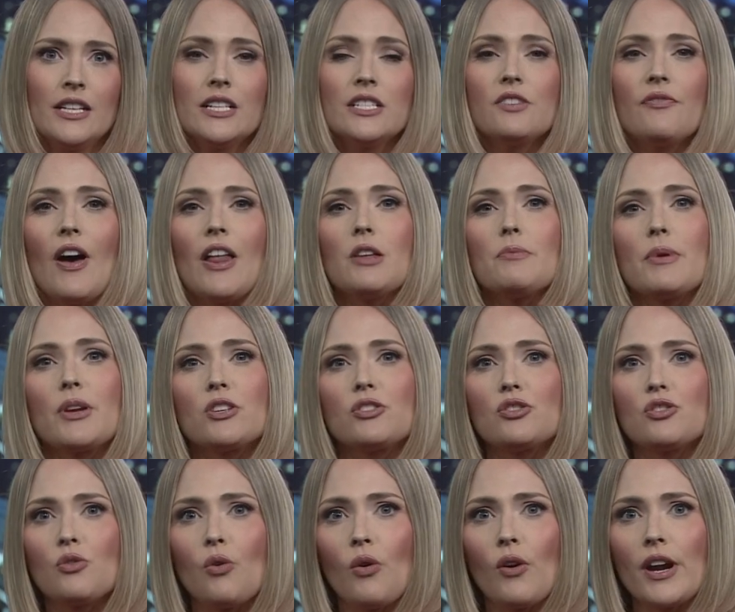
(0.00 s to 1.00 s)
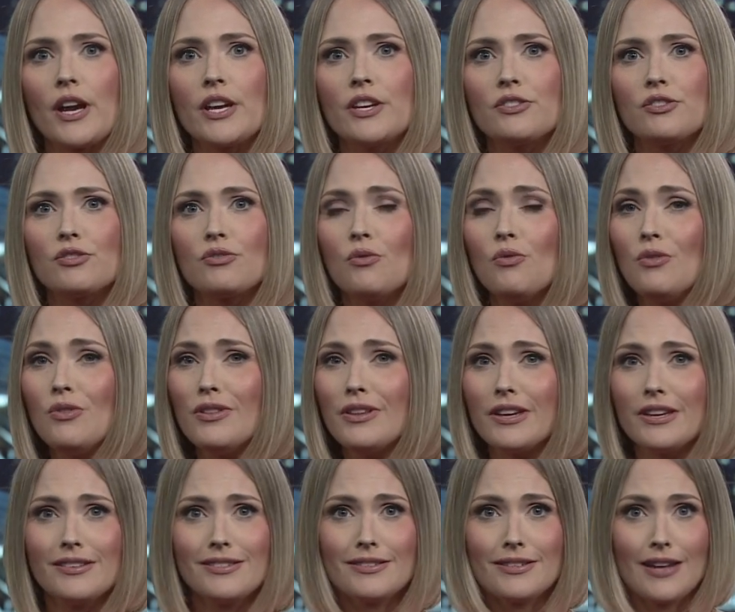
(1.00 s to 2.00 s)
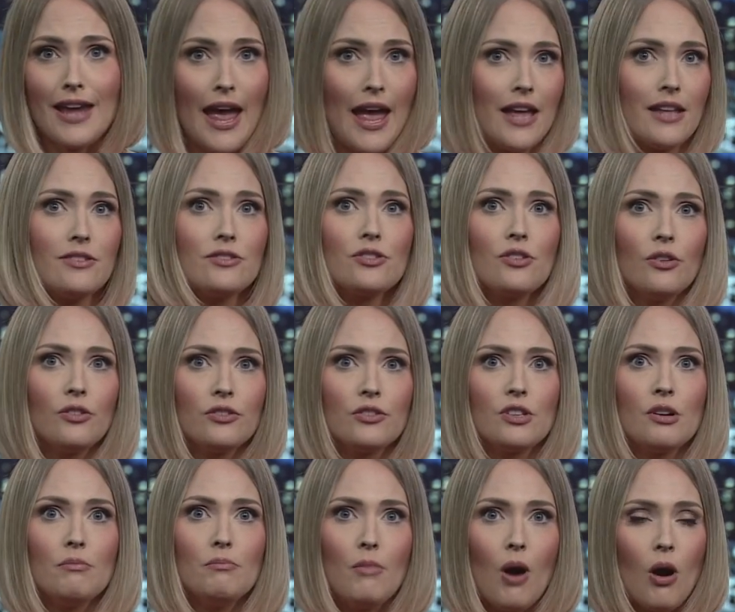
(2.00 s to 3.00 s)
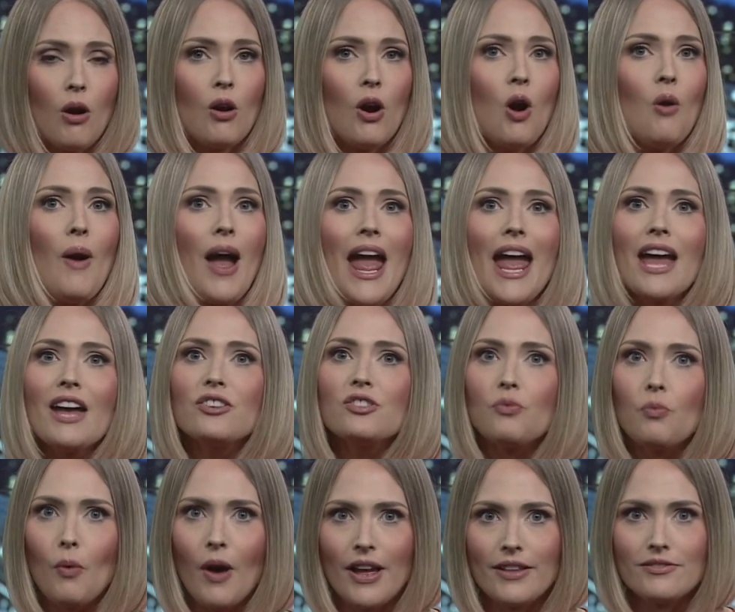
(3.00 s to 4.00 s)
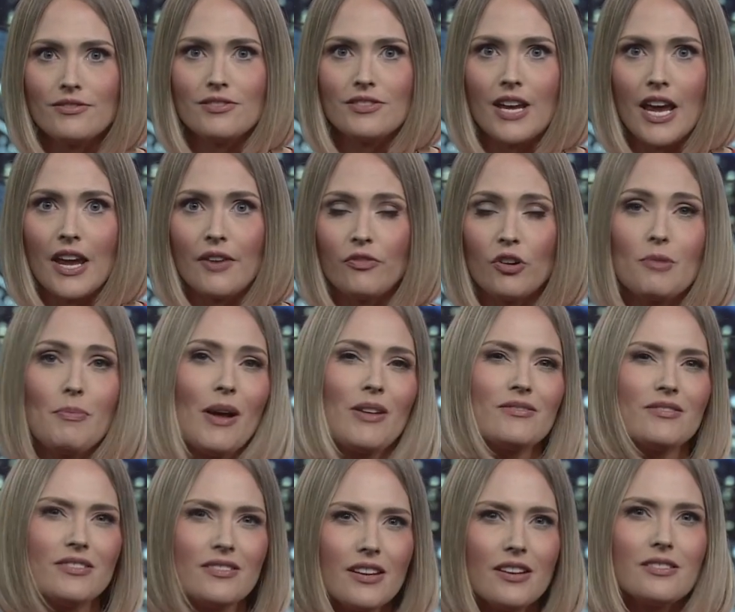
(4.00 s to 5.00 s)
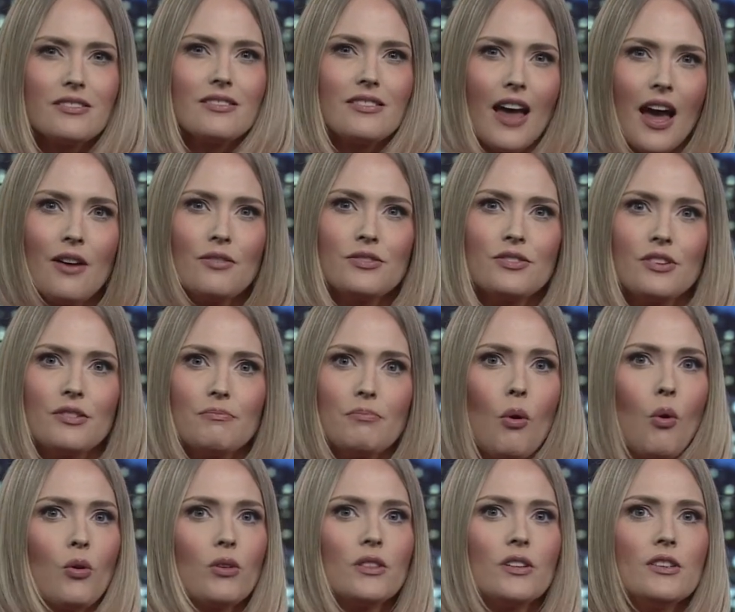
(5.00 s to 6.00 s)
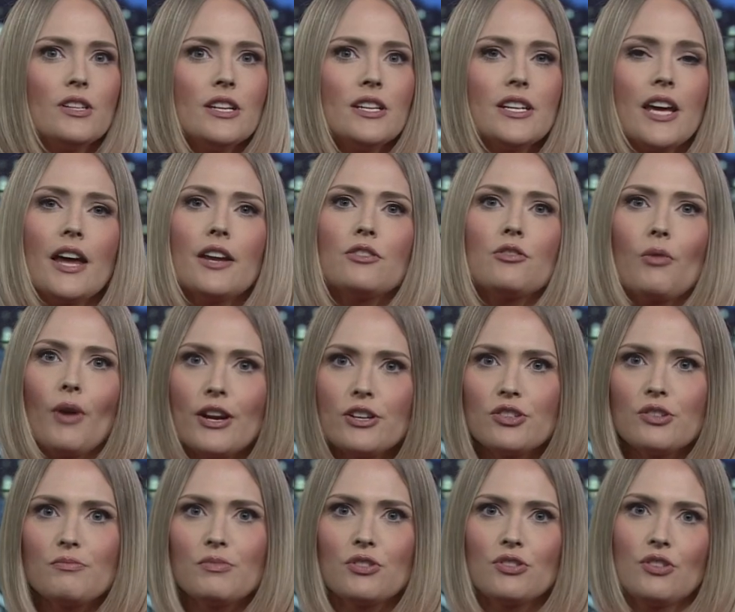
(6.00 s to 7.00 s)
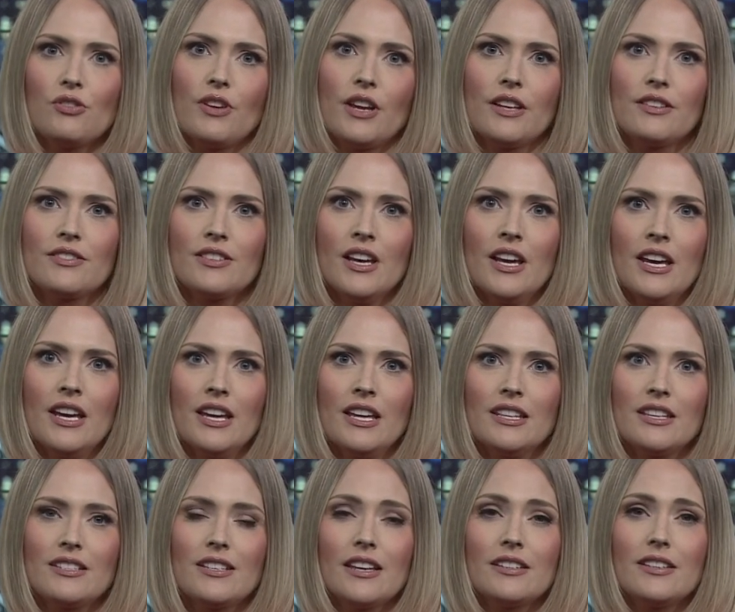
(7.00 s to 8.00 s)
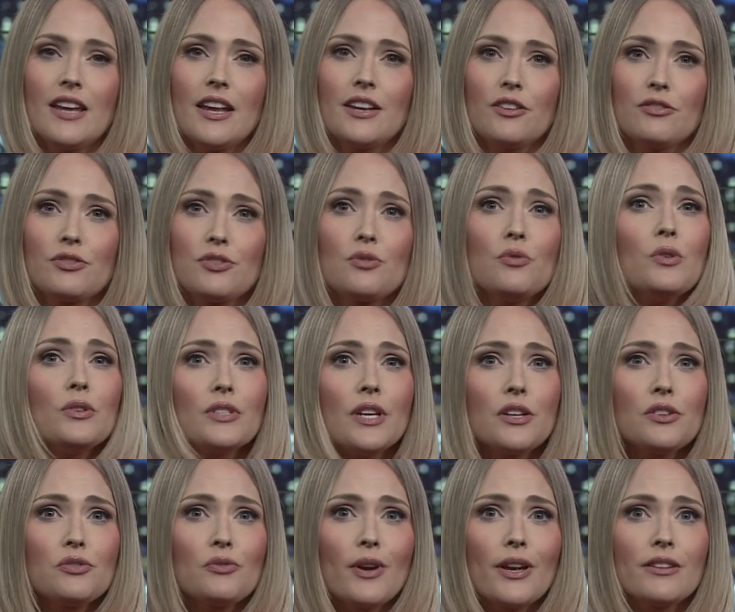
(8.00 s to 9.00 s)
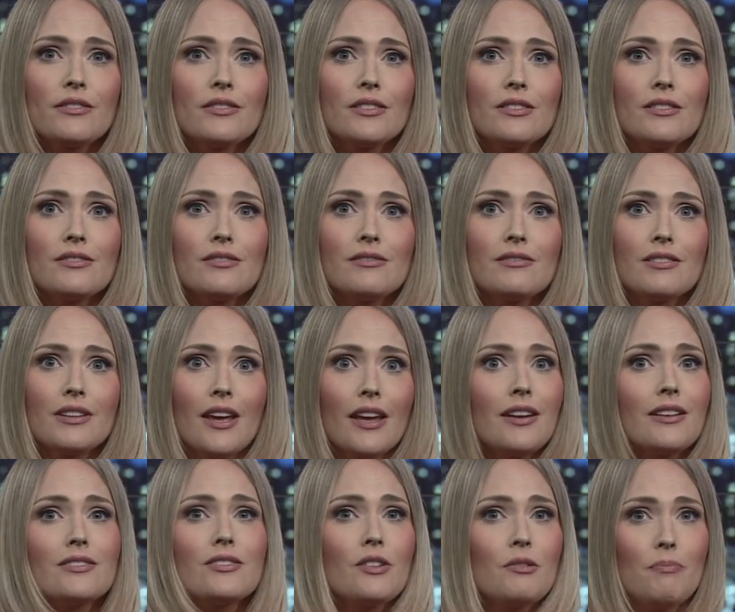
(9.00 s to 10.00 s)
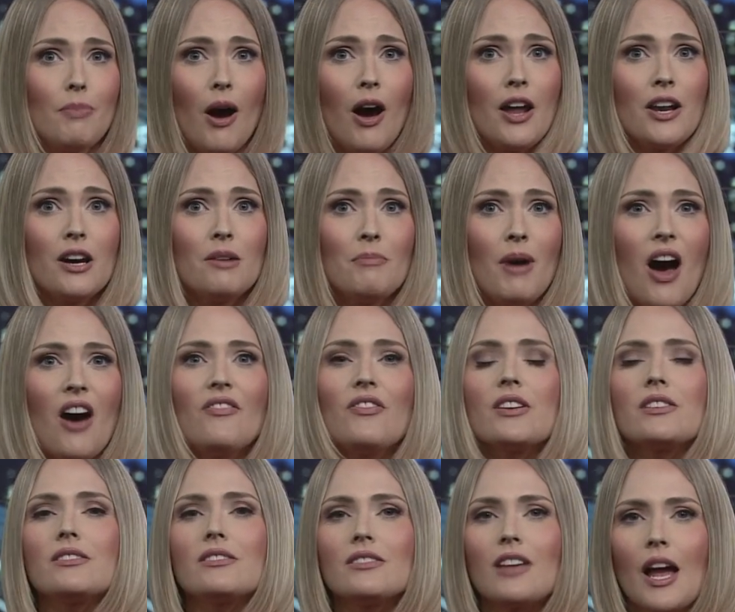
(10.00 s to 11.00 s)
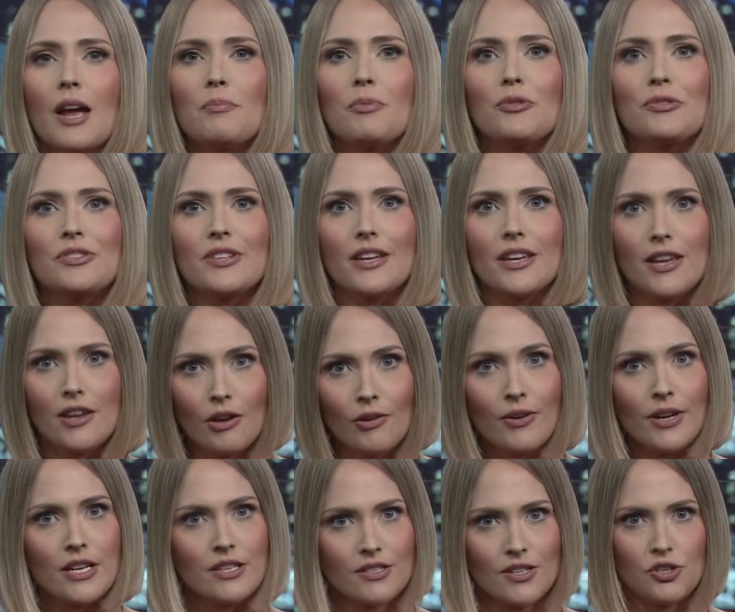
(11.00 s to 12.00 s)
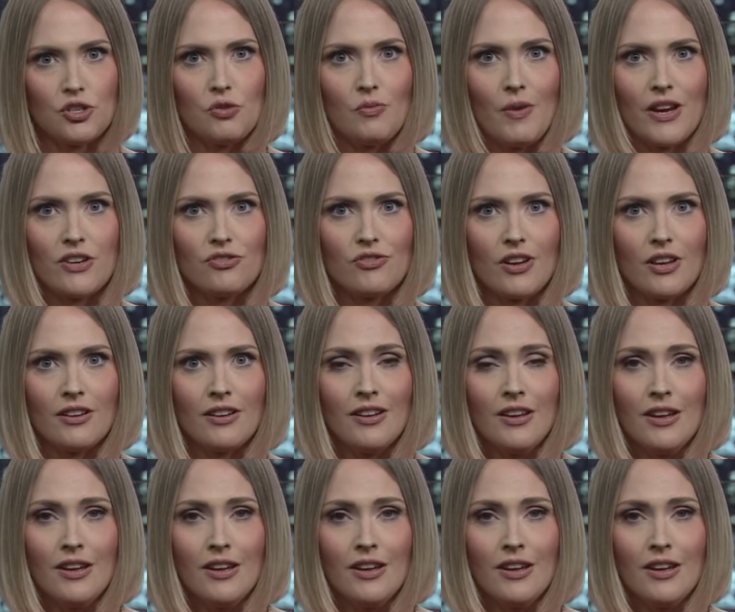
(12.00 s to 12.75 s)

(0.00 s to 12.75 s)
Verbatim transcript: a developing story, school is canceled tomorrow and Wednesday for about 6,000 Portland and Gresham students. The Centennial School District is getting to the bottom of a cybersecurity situation.